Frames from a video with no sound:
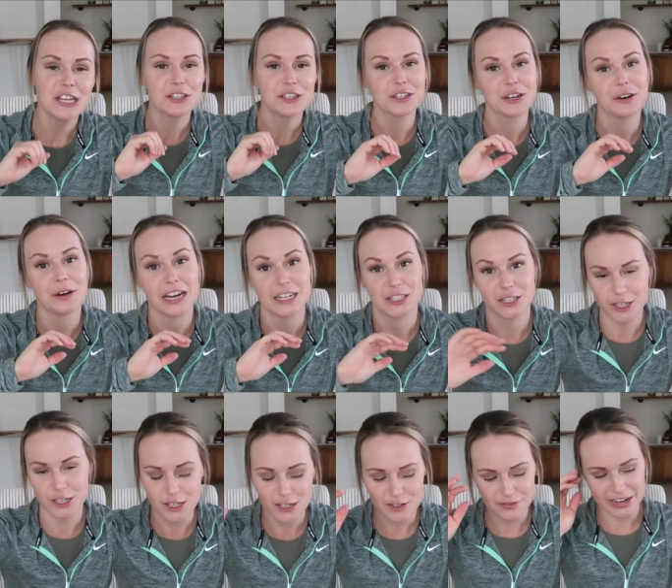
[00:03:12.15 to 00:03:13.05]
So I
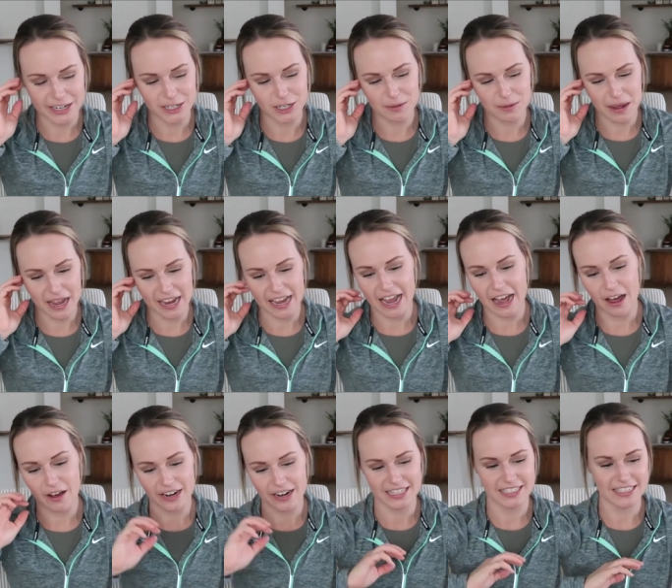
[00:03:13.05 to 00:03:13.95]
took those veggies back
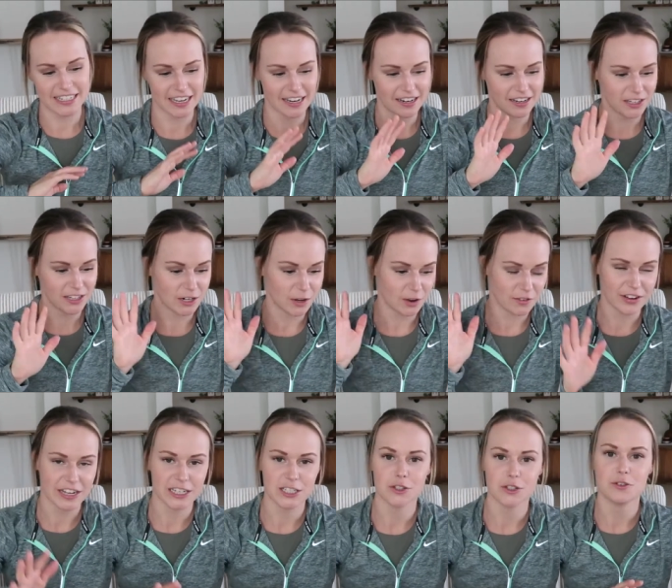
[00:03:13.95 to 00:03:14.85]
out and said, you know,
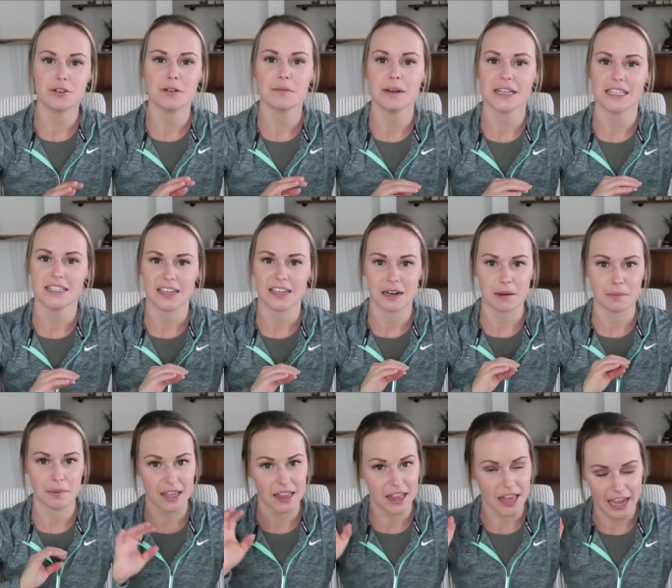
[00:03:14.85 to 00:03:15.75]
if I do them, it's
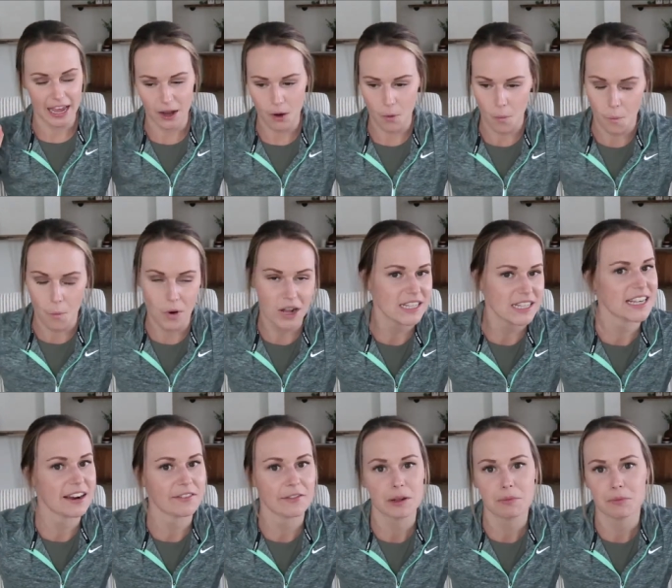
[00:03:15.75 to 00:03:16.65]
gonna be like
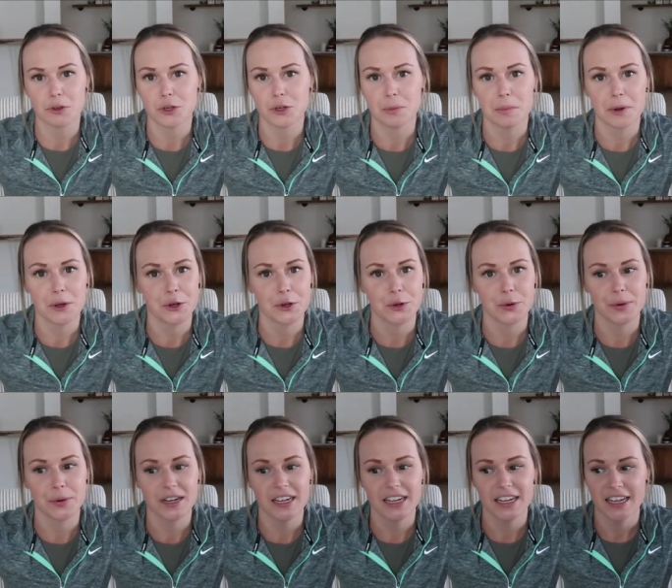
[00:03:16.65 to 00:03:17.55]
once every blue
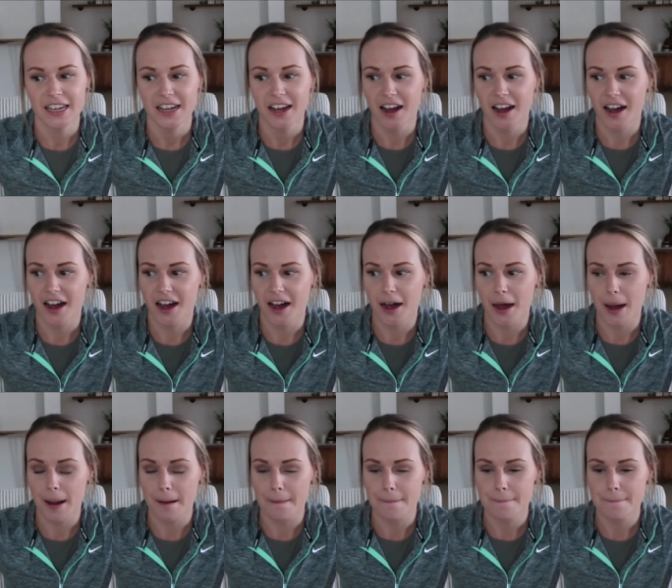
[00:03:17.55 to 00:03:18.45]
moon.
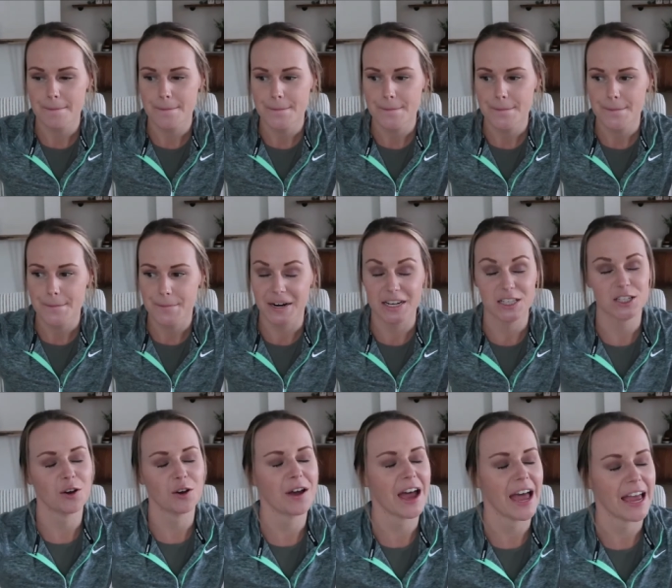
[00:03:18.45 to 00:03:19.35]
Um, but
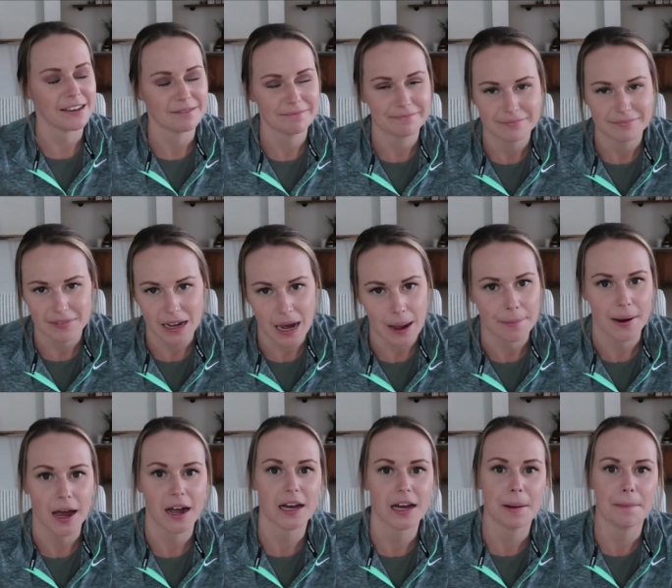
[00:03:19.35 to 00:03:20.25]
it's okay. I'm
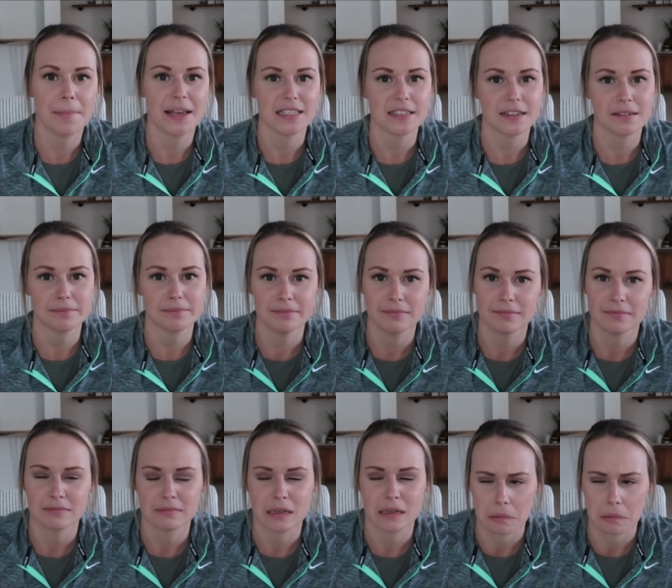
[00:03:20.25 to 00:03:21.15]
not gonna miss them.
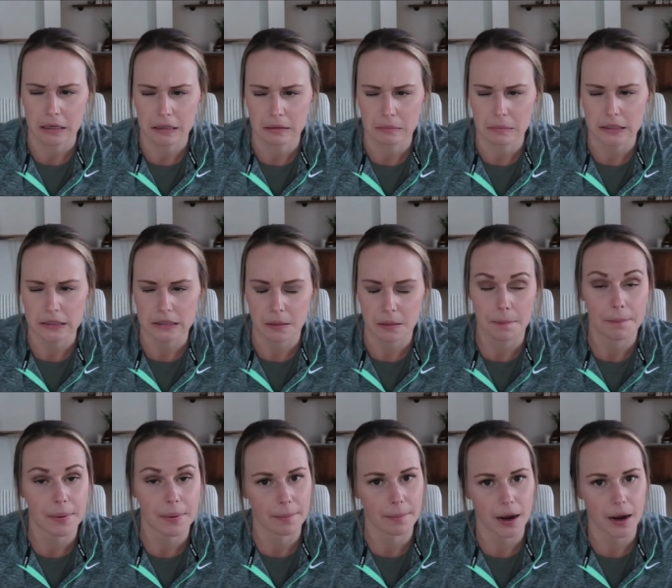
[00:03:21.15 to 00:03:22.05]
I'm gonna miss them,
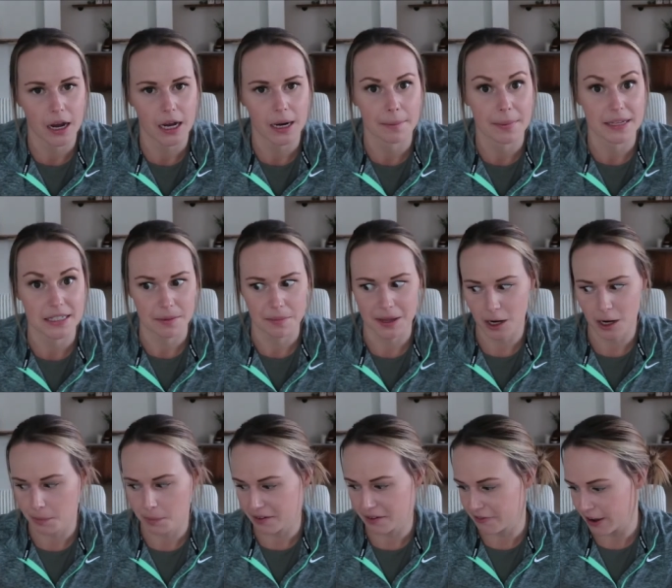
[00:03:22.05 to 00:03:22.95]
but I'm not gonna miss them.
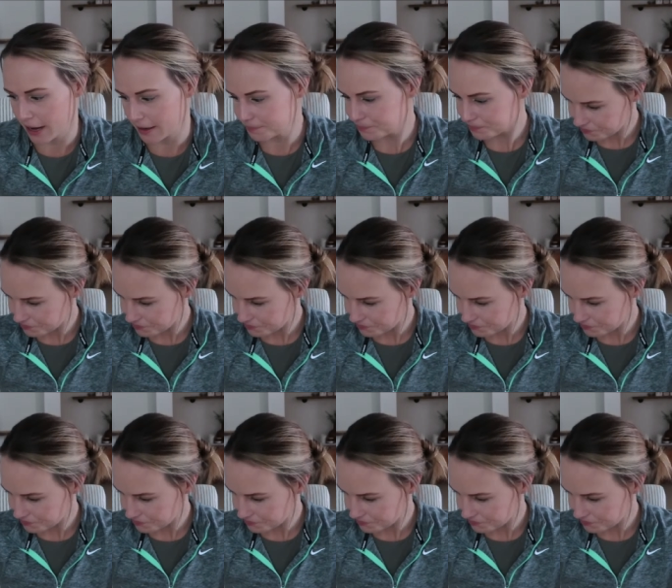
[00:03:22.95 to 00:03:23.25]
It'll be fine.